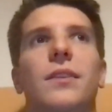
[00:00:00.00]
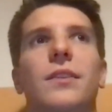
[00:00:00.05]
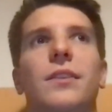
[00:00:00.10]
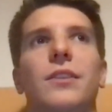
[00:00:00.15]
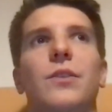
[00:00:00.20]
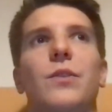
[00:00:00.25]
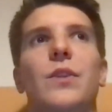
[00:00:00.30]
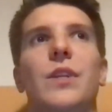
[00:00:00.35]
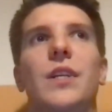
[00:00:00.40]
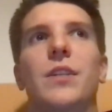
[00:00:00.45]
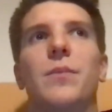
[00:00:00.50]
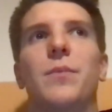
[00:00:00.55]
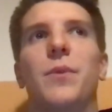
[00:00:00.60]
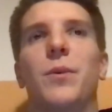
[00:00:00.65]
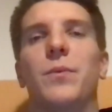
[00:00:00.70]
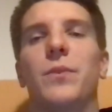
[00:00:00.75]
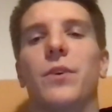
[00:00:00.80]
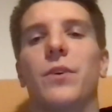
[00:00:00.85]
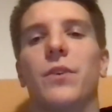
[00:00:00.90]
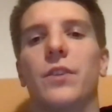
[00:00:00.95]
you need to be
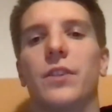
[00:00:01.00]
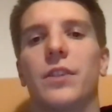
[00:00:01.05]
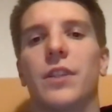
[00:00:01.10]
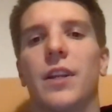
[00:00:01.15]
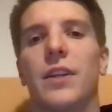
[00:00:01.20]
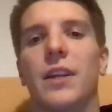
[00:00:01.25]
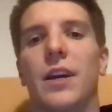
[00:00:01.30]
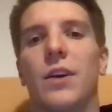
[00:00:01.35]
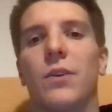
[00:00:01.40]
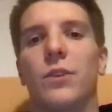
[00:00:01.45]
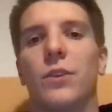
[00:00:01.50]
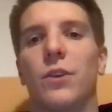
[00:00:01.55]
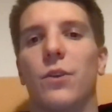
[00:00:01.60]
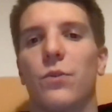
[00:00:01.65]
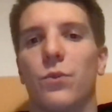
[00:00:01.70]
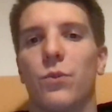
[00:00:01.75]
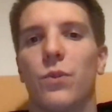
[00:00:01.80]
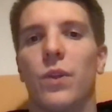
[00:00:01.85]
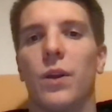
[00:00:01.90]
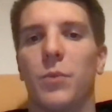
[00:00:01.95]
able to understand how to go
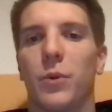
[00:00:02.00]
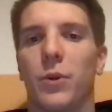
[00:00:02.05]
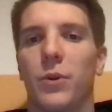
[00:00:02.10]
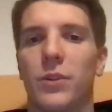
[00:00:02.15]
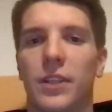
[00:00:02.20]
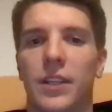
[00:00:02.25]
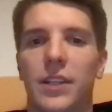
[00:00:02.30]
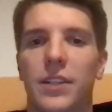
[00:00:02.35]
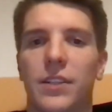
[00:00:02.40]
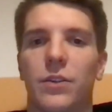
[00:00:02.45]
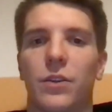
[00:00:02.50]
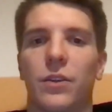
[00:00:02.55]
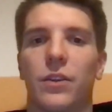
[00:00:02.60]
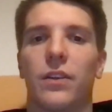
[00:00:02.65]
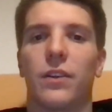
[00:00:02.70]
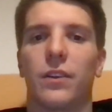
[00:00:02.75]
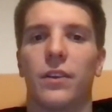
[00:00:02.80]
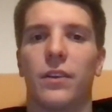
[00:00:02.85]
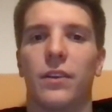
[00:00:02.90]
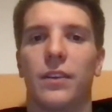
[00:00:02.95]
through that process to